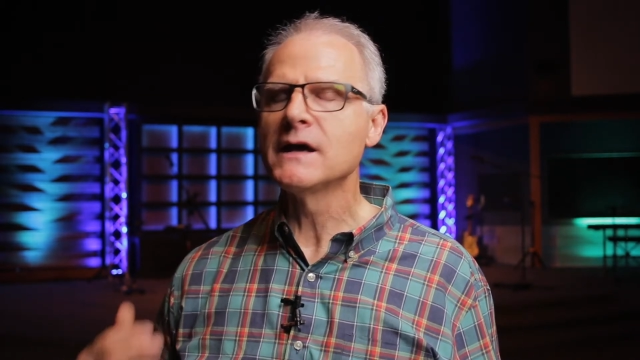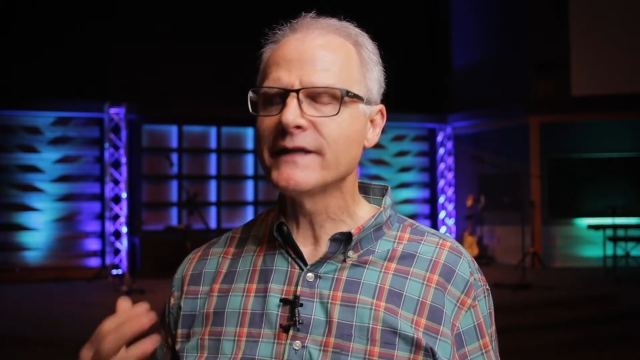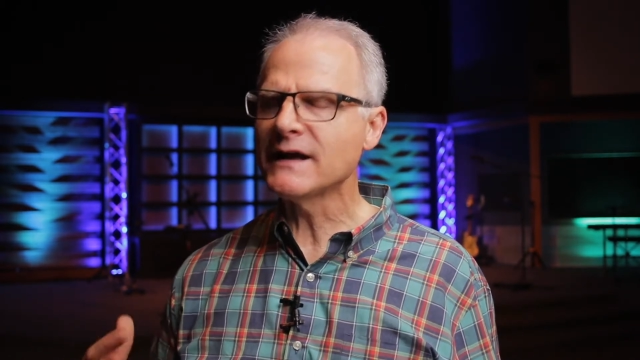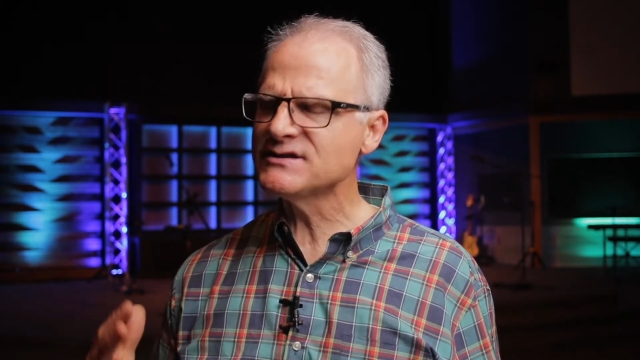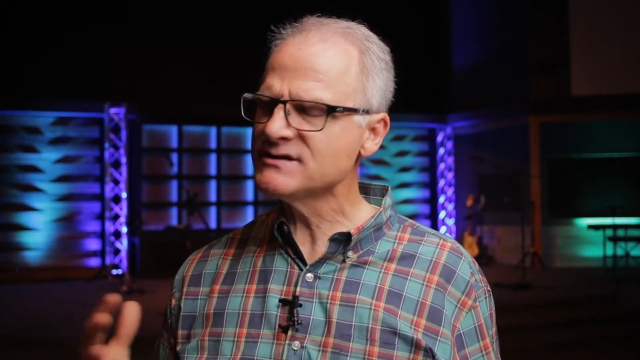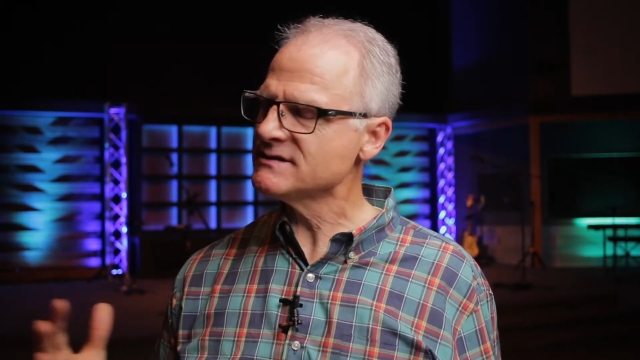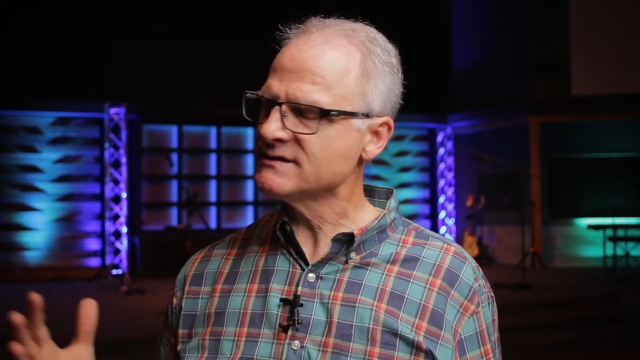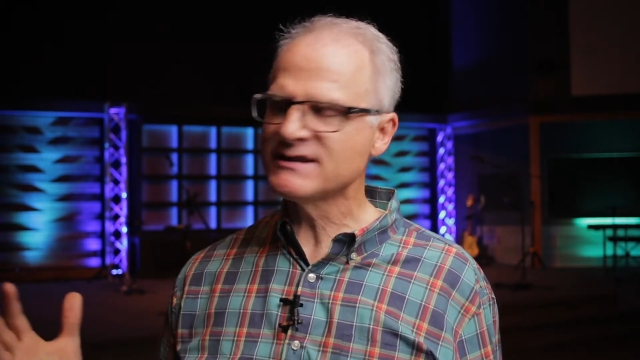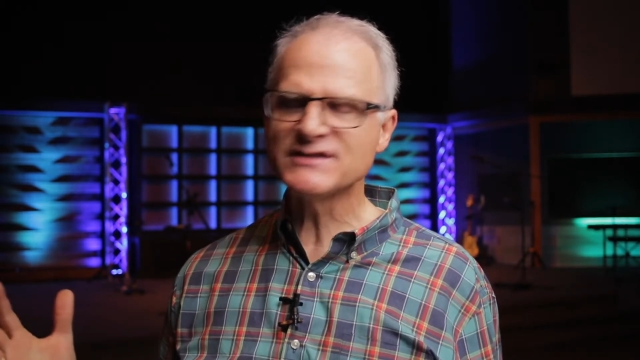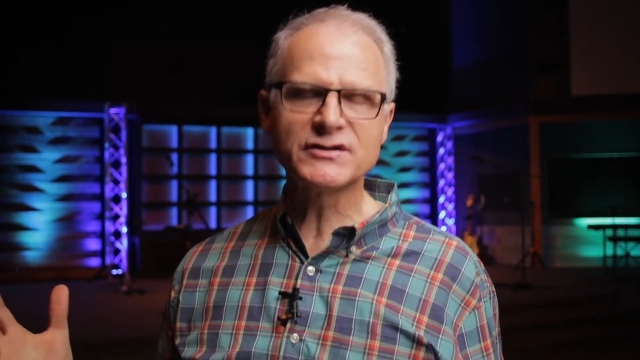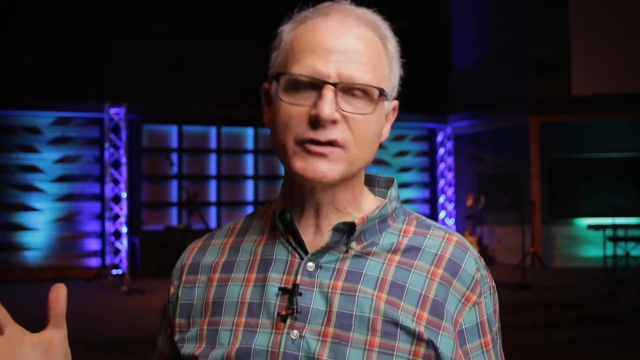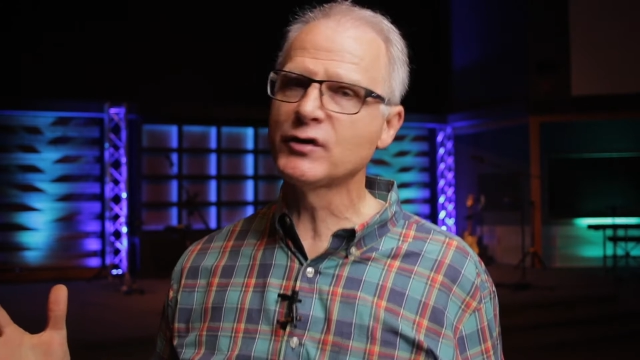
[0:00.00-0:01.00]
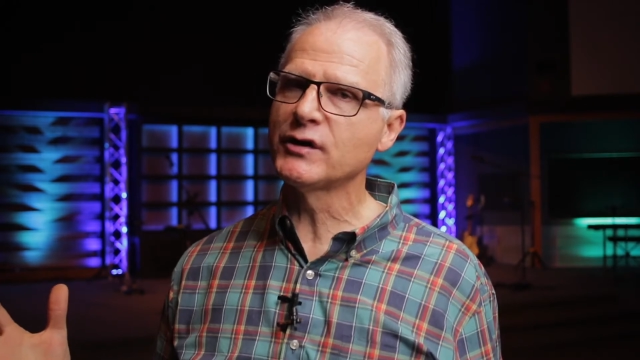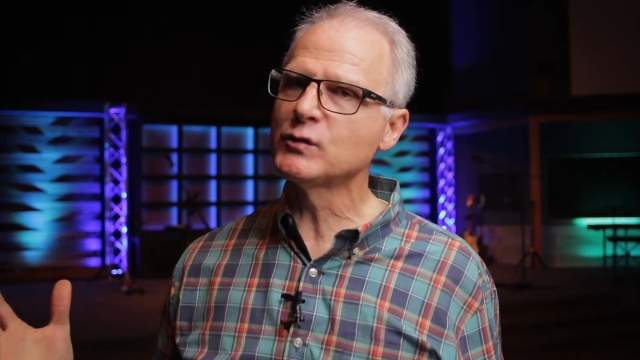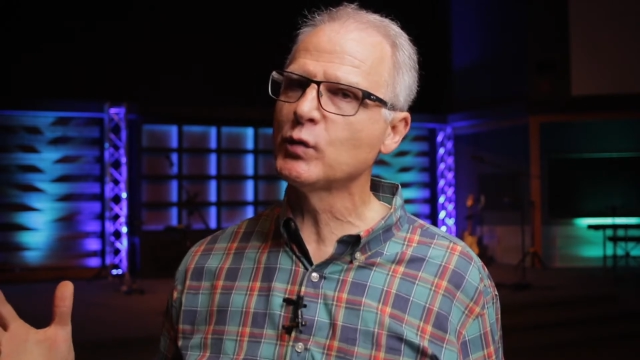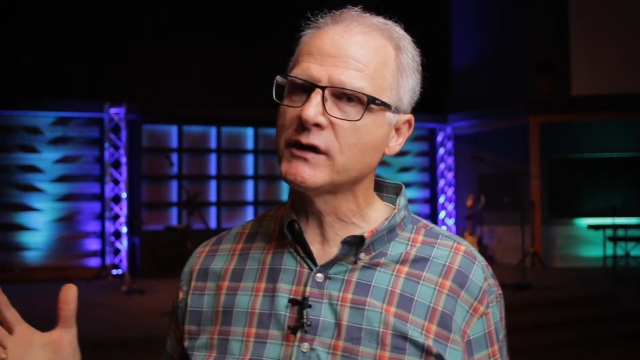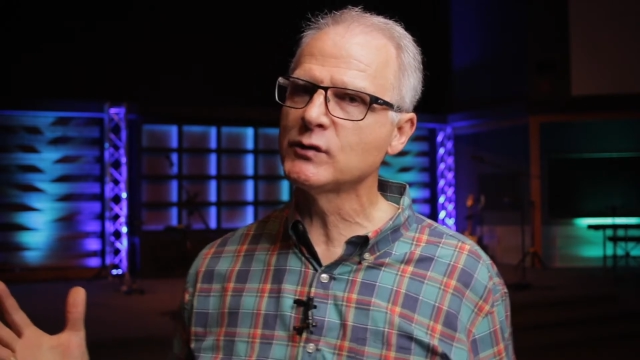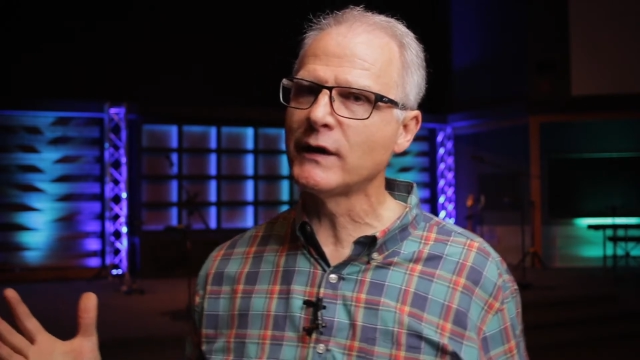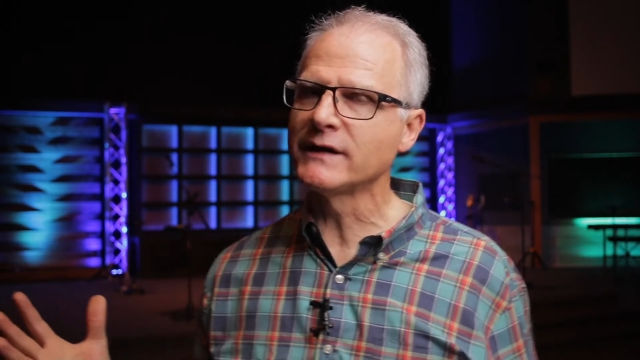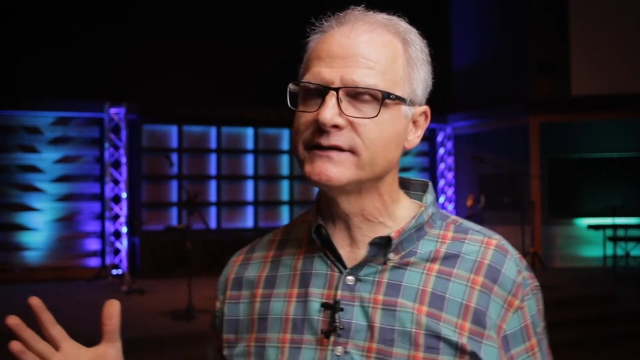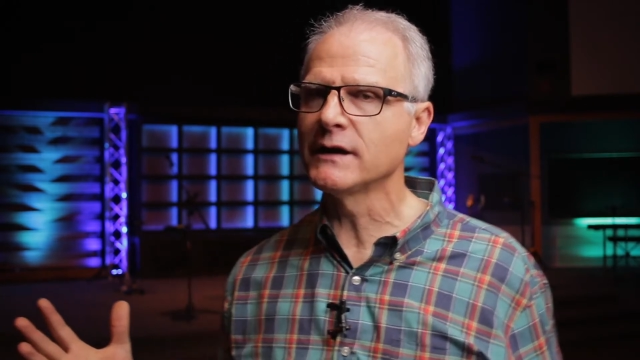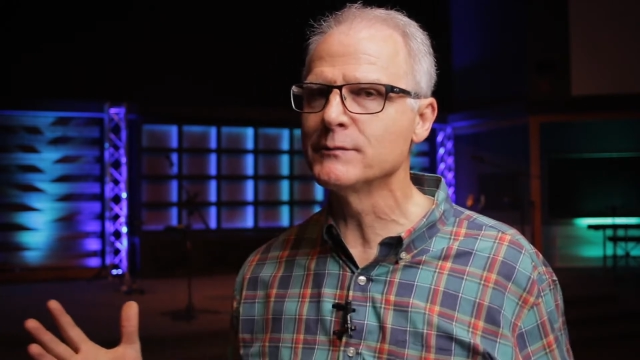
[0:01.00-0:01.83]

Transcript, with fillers: That's just a good word right there.